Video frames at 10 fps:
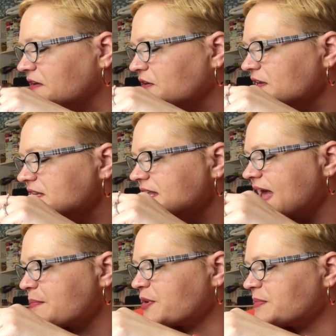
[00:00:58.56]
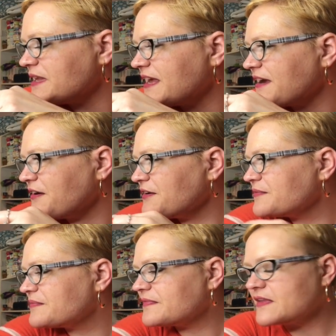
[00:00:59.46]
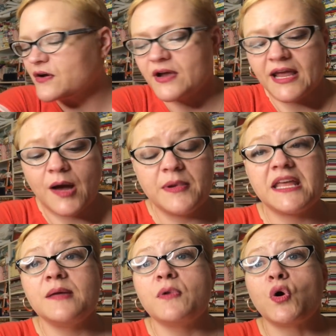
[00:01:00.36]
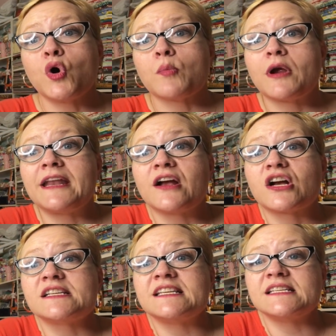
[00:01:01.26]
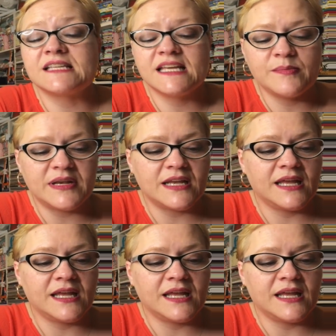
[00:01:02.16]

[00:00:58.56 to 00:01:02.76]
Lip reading: You gonna nap up there? Okay, I'm gonna keep my arm right there because he's keeping it.